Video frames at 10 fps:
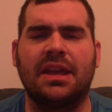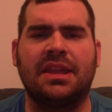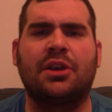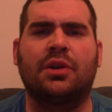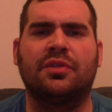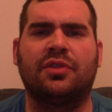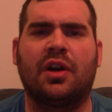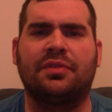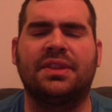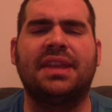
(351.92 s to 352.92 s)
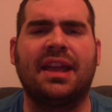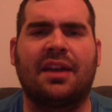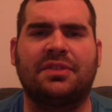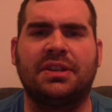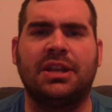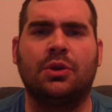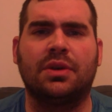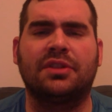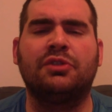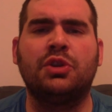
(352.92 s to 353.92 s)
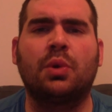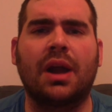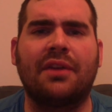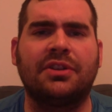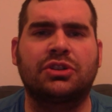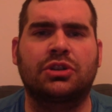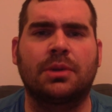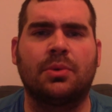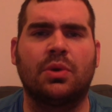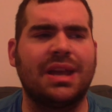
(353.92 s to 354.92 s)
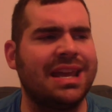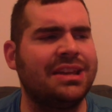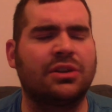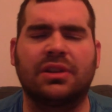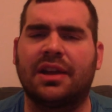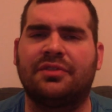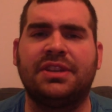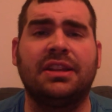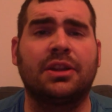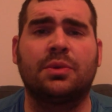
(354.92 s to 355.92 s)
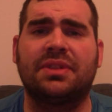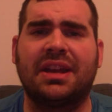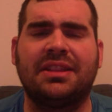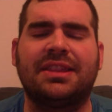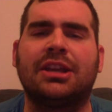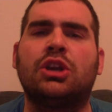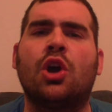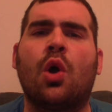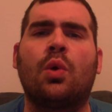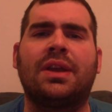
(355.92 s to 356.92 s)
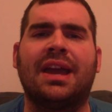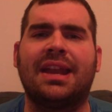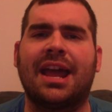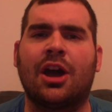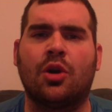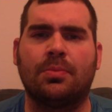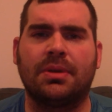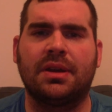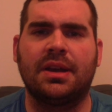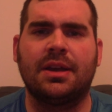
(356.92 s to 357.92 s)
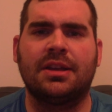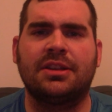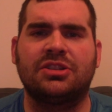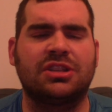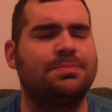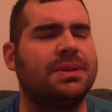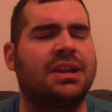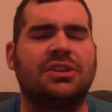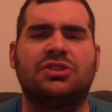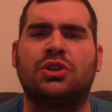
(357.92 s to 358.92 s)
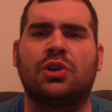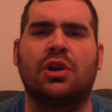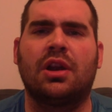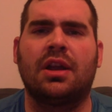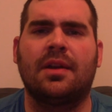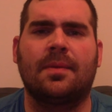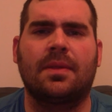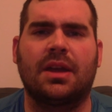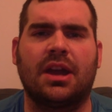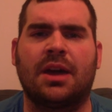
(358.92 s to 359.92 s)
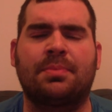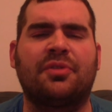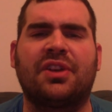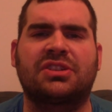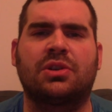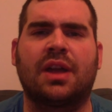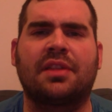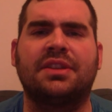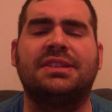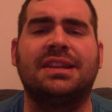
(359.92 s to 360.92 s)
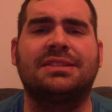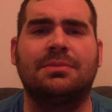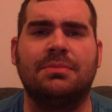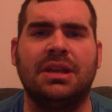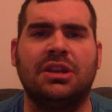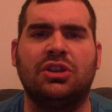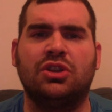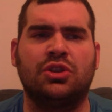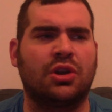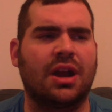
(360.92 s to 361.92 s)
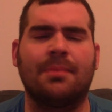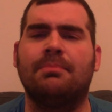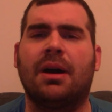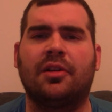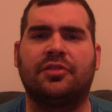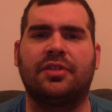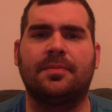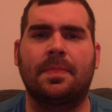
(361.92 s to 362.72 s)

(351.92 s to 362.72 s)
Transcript: that are involved that they have to deal with. If you are having trouble in your life dealing with anything, go get help. Just because you're a professional athlete doesn't mean you're above